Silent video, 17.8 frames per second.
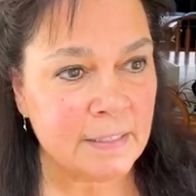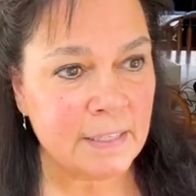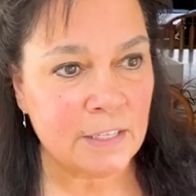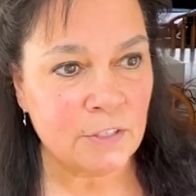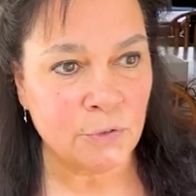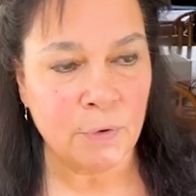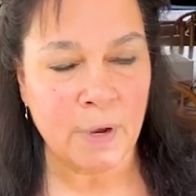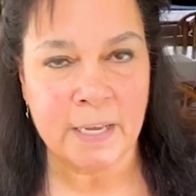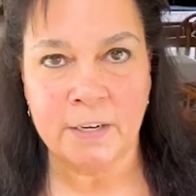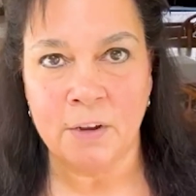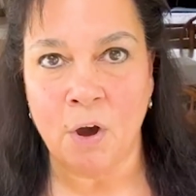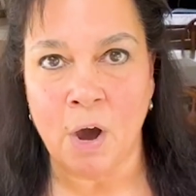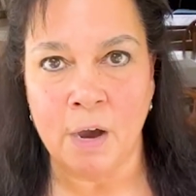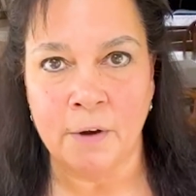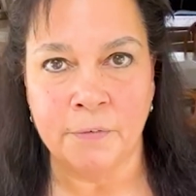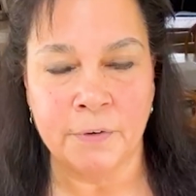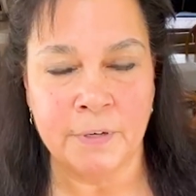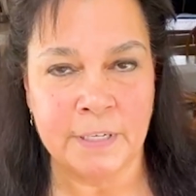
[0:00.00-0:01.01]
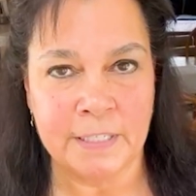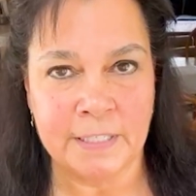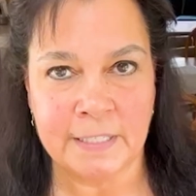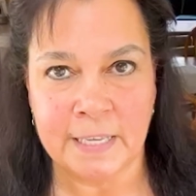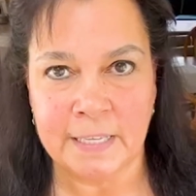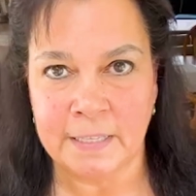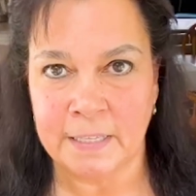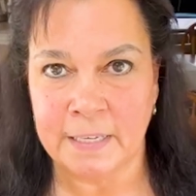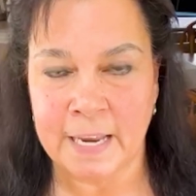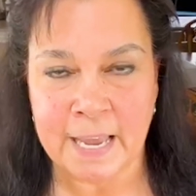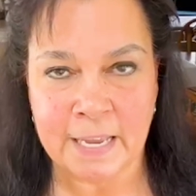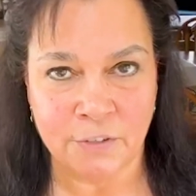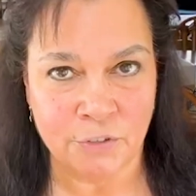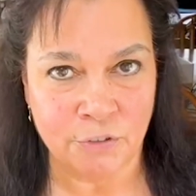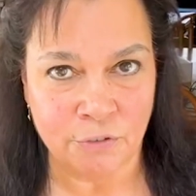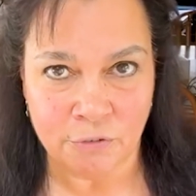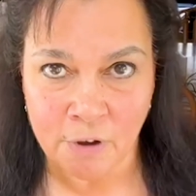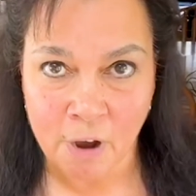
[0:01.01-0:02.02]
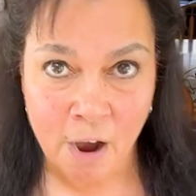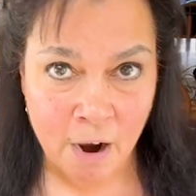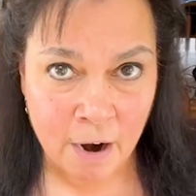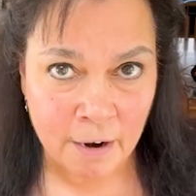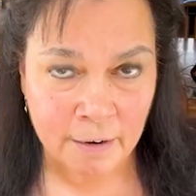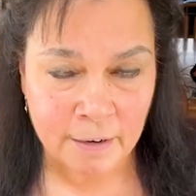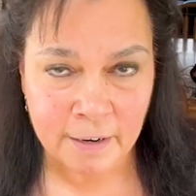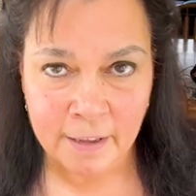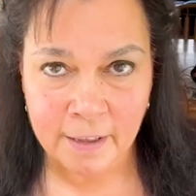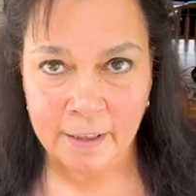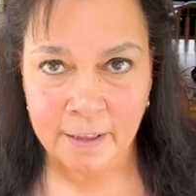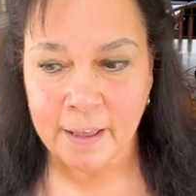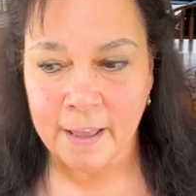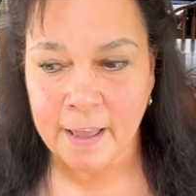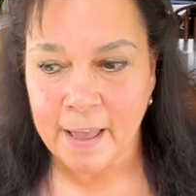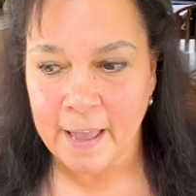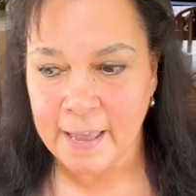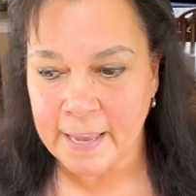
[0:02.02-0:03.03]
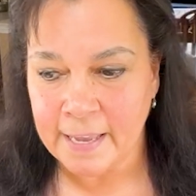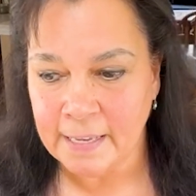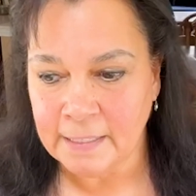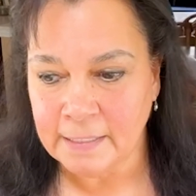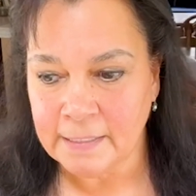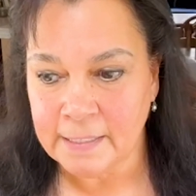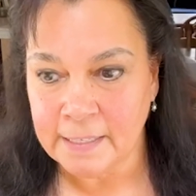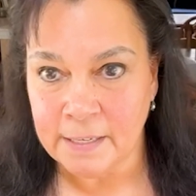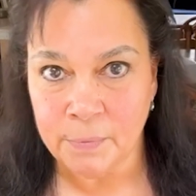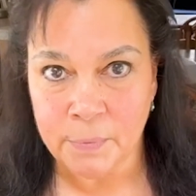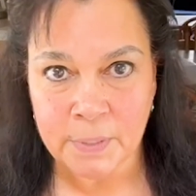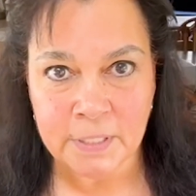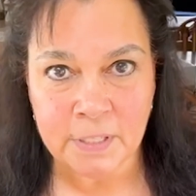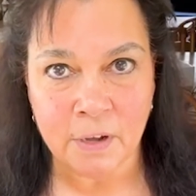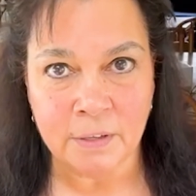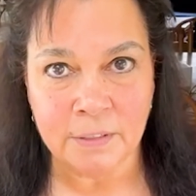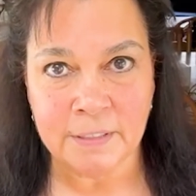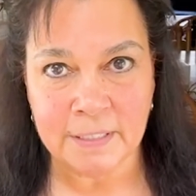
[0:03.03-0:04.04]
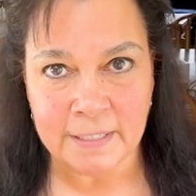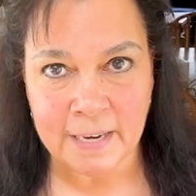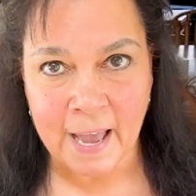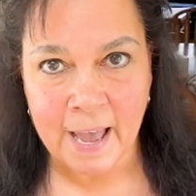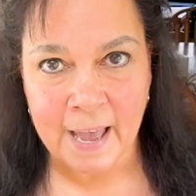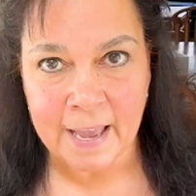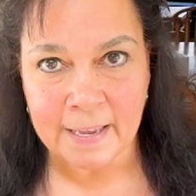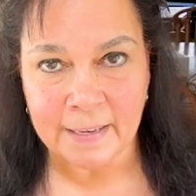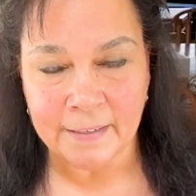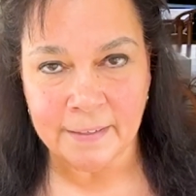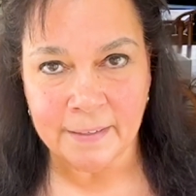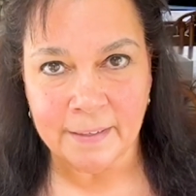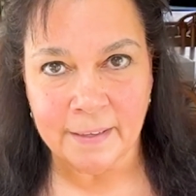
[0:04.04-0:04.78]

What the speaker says: He tried to offer to send the National Guard, and it was all denied.